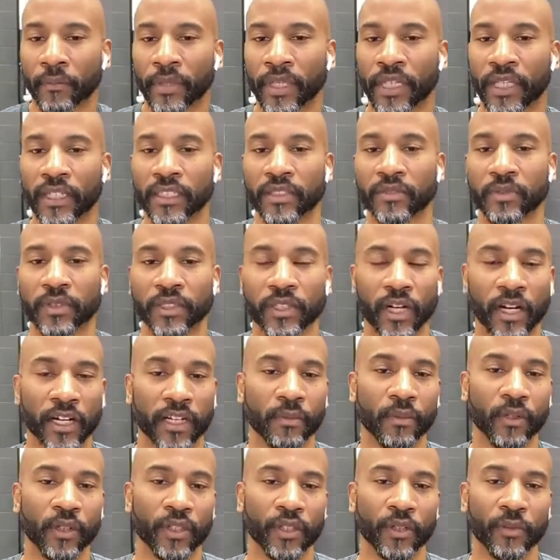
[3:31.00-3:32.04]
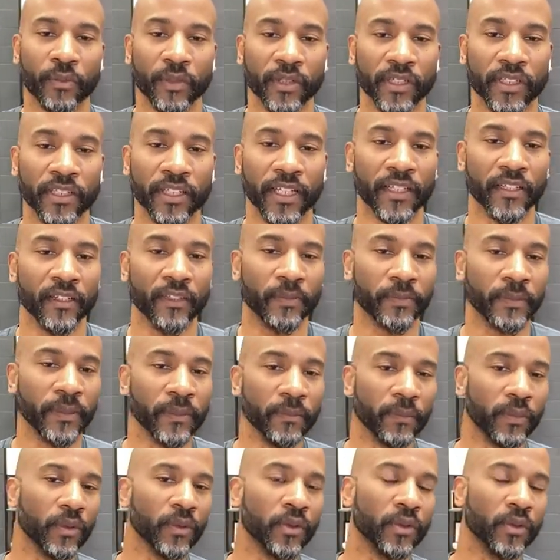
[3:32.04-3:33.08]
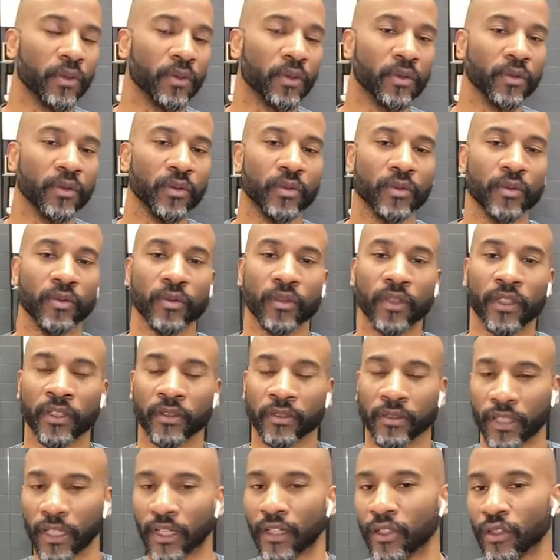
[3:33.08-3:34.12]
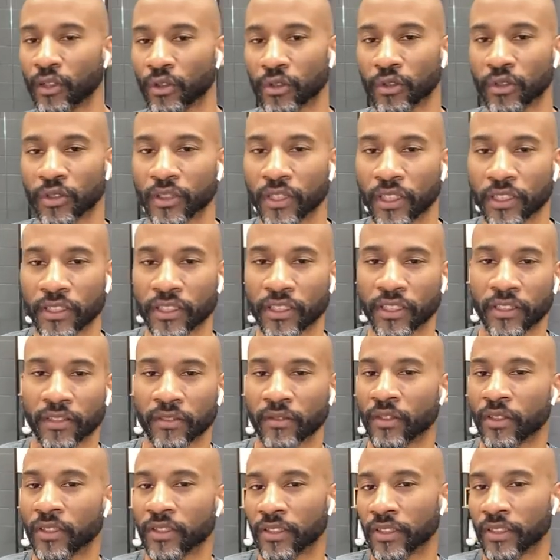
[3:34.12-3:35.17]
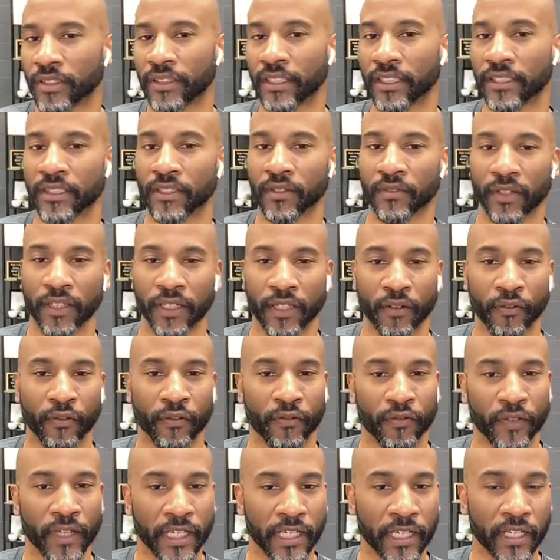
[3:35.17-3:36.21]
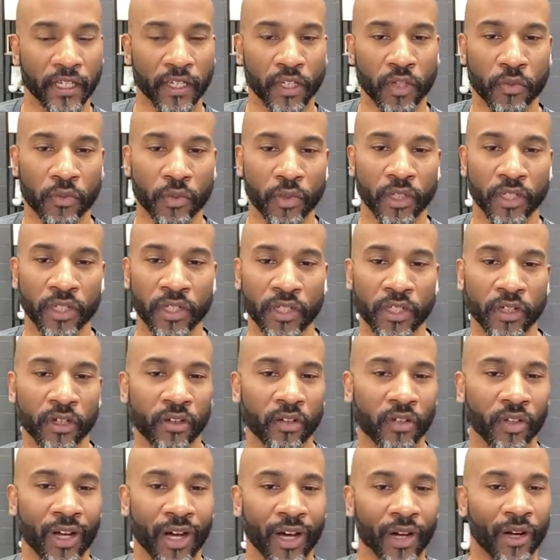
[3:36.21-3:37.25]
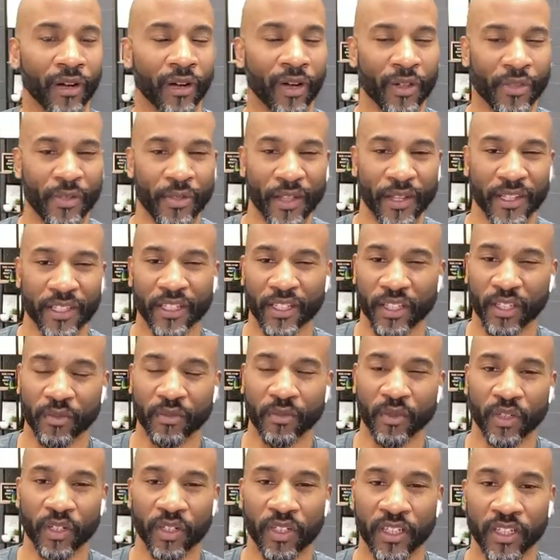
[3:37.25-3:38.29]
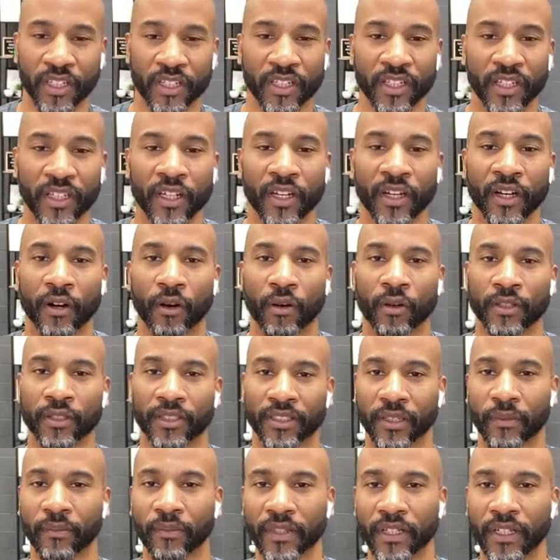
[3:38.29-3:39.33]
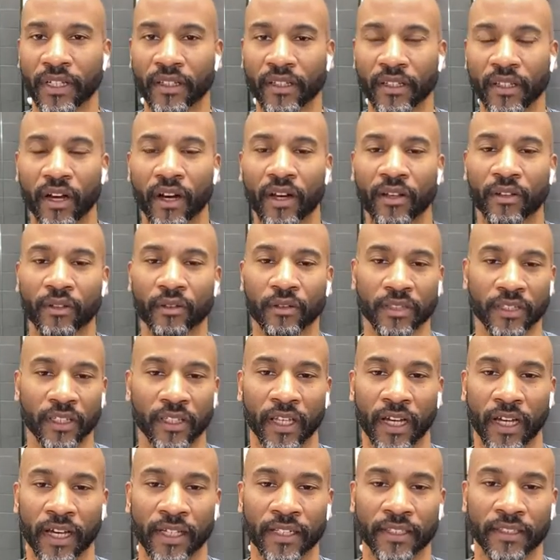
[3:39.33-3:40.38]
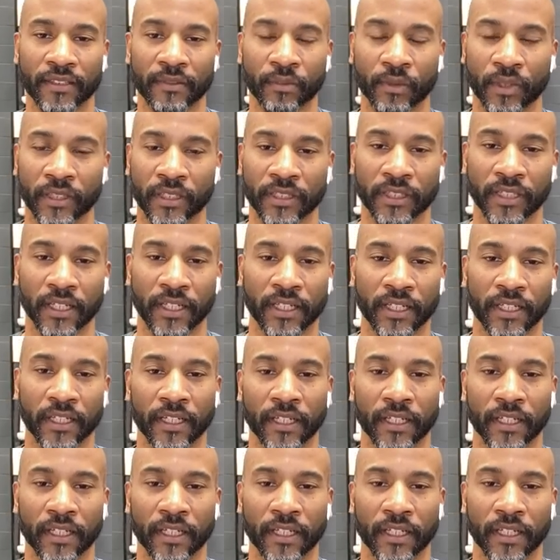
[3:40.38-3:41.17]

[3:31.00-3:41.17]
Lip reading: Because we talk about community, and there's people who, and it's kind of alluded to yesterday, there's a sense of a fake community or not authentic community or something along those lines where it's